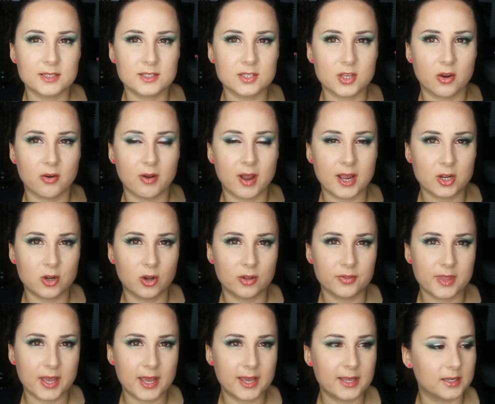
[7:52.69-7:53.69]
so I
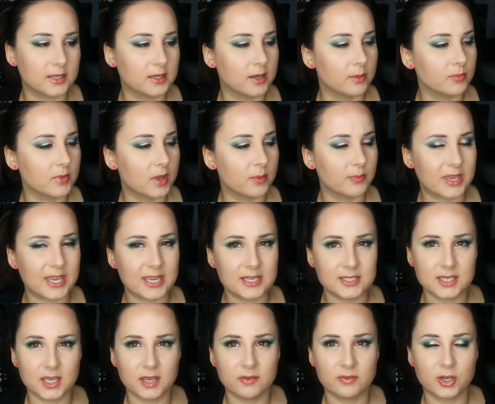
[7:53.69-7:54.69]
got that, and I'm keen
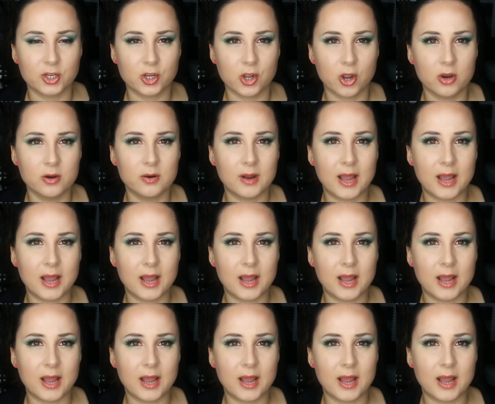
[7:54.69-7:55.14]
to give it a go.